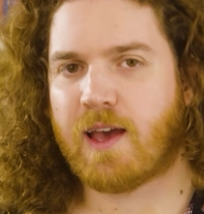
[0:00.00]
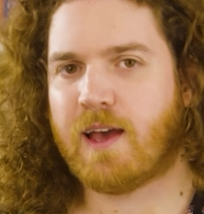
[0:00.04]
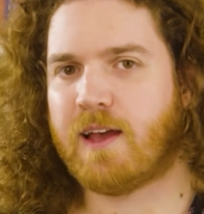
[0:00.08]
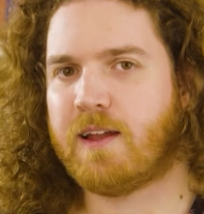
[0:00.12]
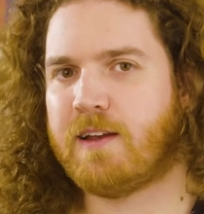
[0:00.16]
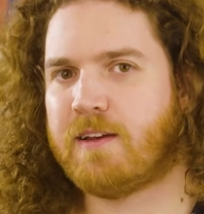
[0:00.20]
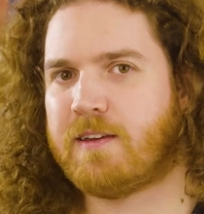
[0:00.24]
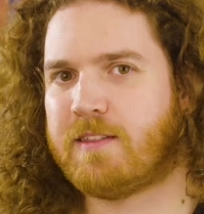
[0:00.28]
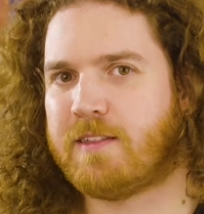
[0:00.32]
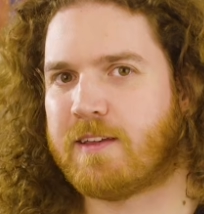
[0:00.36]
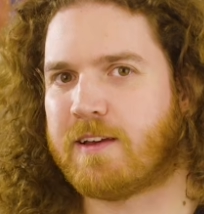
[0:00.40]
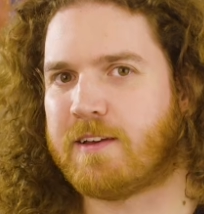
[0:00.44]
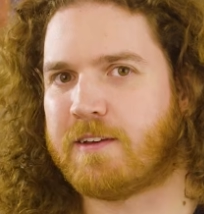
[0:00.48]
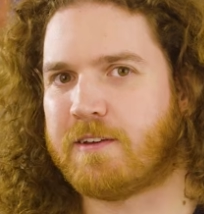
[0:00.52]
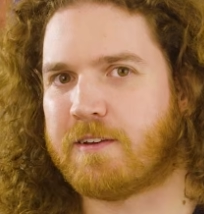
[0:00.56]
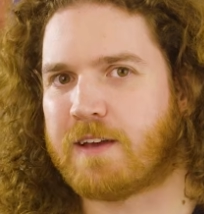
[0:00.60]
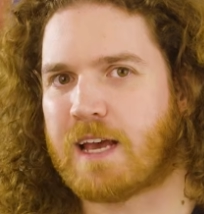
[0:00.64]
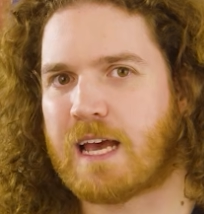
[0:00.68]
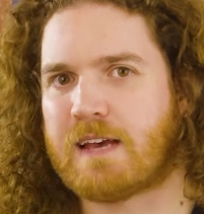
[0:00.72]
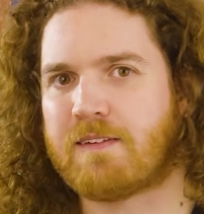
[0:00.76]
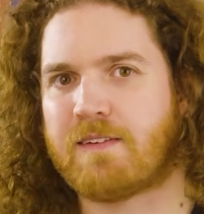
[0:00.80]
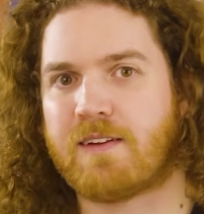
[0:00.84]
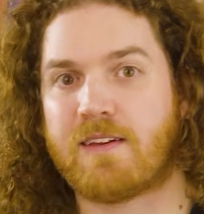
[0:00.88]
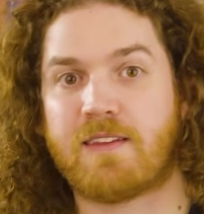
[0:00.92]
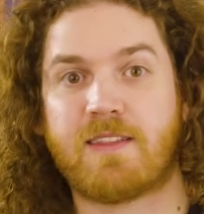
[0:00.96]
And there you
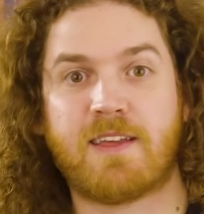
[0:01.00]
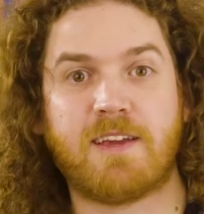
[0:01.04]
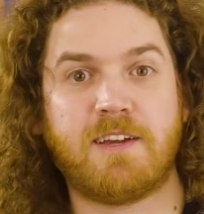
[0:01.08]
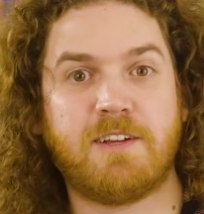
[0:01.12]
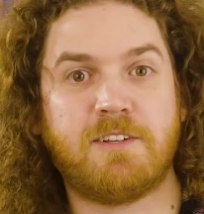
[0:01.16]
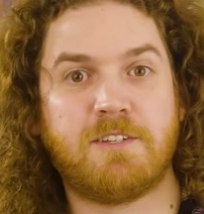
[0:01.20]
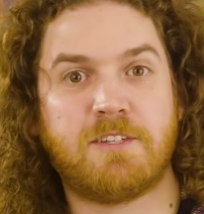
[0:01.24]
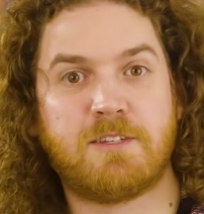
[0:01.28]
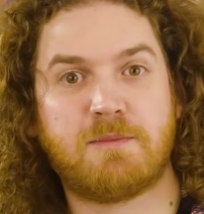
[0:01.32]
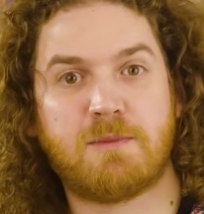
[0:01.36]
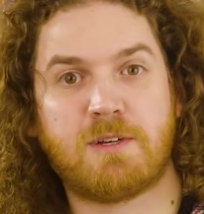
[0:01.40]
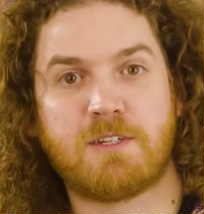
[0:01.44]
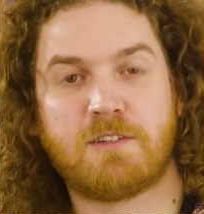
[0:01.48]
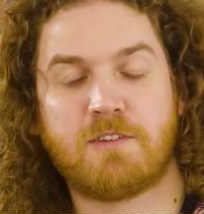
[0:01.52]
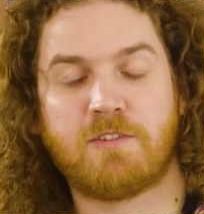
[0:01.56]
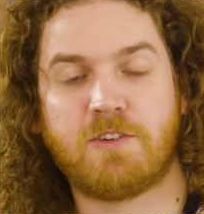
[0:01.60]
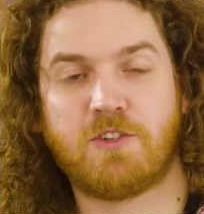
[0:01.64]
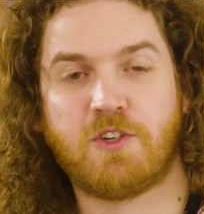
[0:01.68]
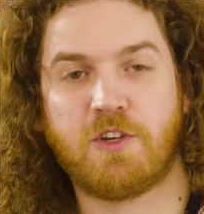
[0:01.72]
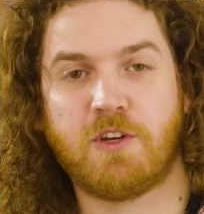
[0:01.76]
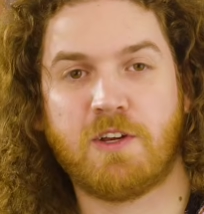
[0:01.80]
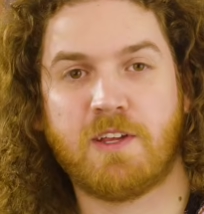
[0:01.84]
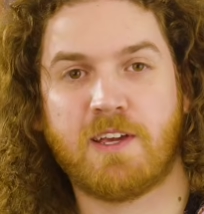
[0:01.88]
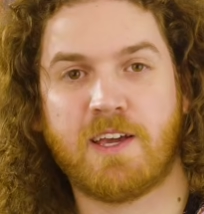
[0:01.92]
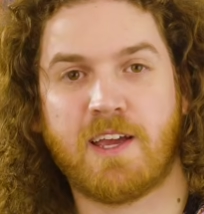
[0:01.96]
have it. Thank you so much for
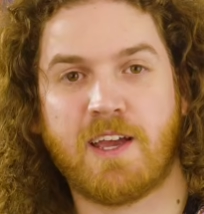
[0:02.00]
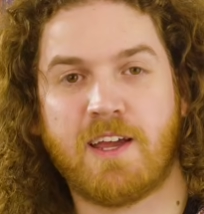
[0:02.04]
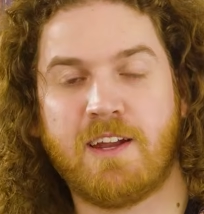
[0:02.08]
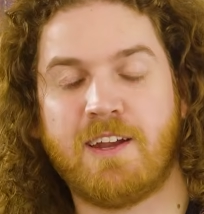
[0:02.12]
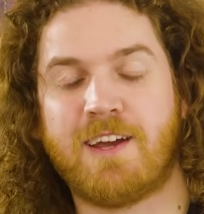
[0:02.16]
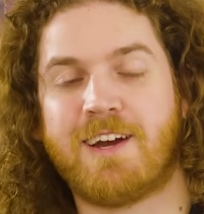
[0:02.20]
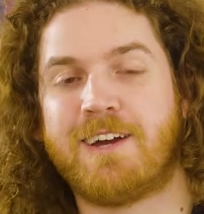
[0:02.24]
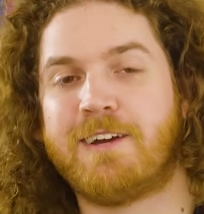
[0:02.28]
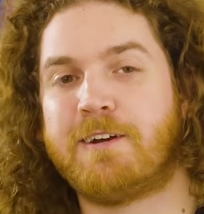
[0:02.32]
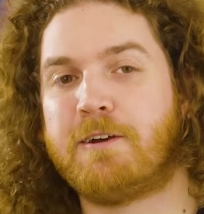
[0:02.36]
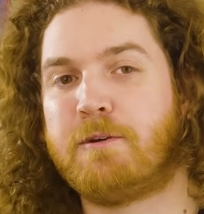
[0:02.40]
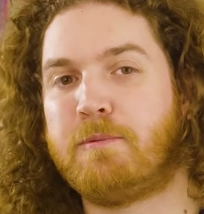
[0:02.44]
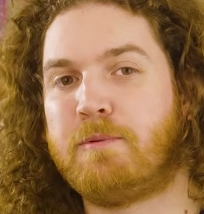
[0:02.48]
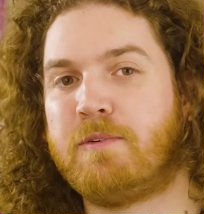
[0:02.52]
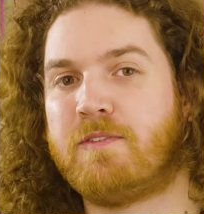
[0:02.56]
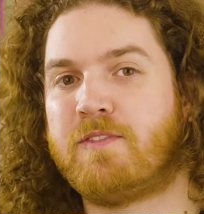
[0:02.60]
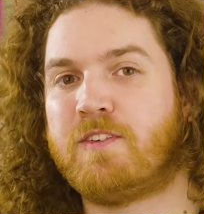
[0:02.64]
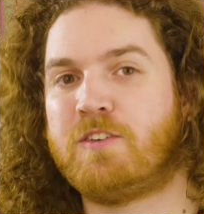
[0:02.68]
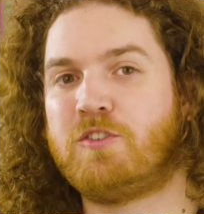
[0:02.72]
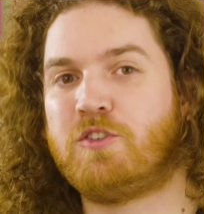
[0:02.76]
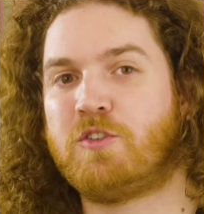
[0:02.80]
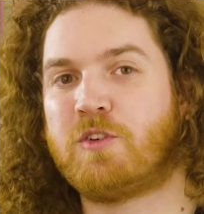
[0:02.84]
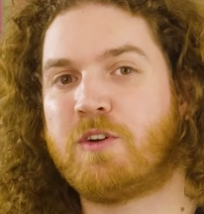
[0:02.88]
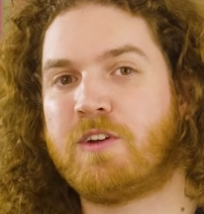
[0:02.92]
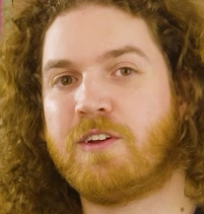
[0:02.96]
tuning in. I hope you've
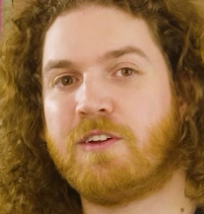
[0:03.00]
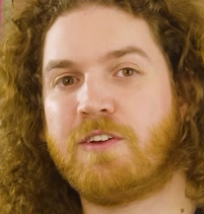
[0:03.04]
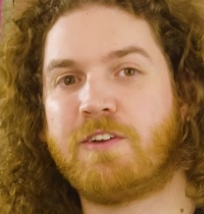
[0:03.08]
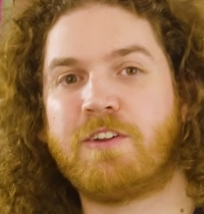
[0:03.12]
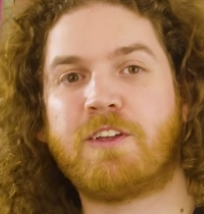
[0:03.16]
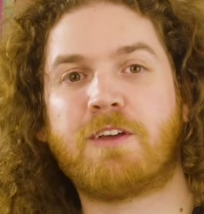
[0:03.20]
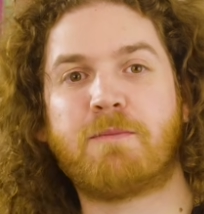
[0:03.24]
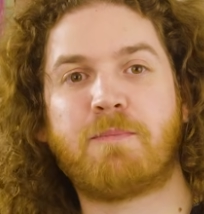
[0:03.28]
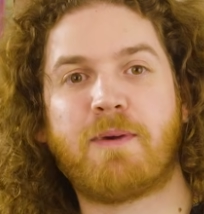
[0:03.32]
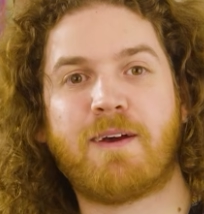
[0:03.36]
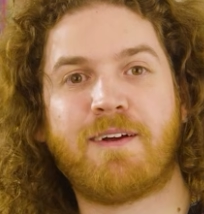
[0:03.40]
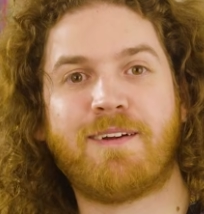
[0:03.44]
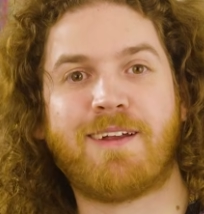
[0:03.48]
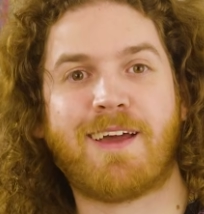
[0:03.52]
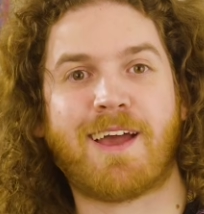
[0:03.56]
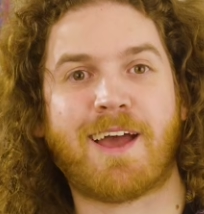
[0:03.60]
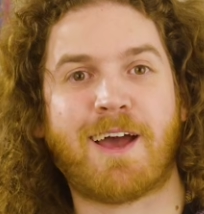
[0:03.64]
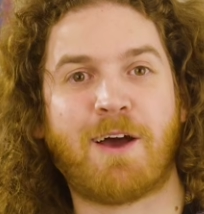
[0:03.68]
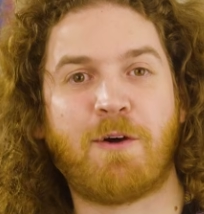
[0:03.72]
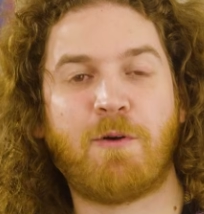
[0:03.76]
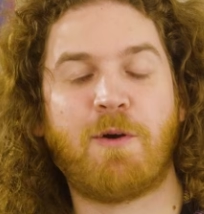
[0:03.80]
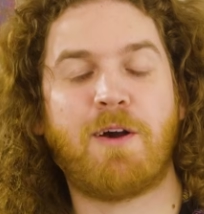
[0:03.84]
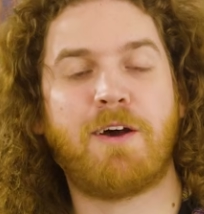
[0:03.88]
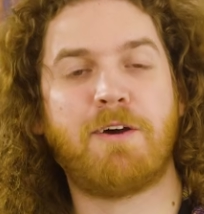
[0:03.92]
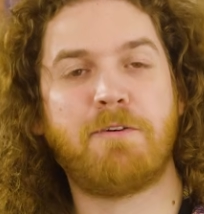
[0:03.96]
enjoyed learning about
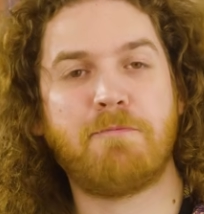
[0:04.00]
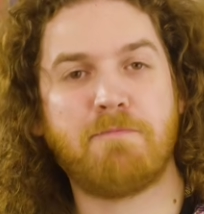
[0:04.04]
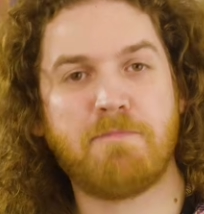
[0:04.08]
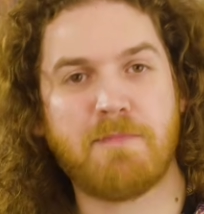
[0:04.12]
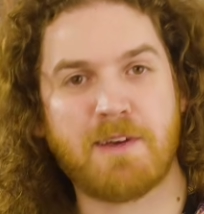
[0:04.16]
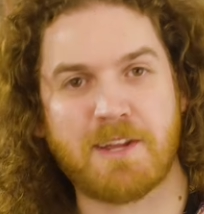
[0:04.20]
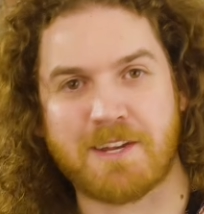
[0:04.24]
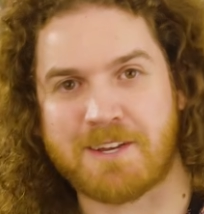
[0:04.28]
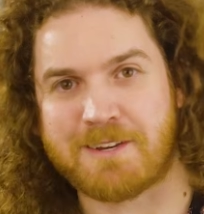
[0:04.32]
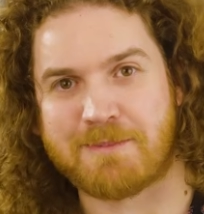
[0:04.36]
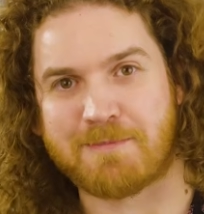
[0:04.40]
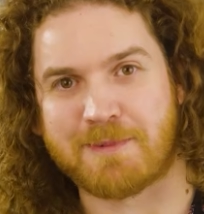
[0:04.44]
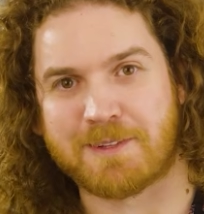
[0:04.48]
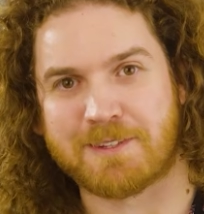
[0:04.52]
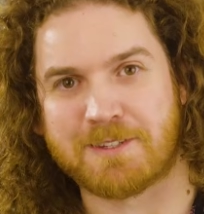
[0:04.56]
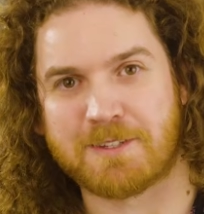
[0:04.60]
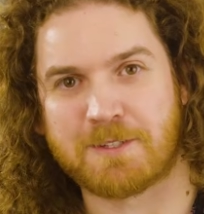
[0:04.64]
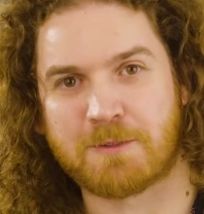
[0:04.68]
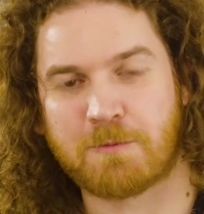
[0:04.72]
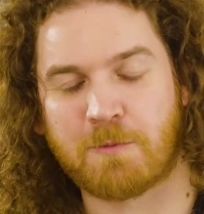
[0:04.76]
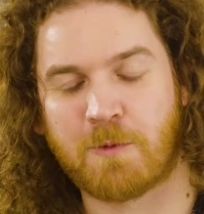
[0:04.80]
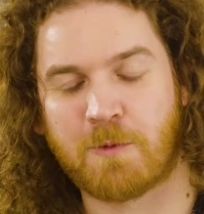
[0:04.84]
how amendments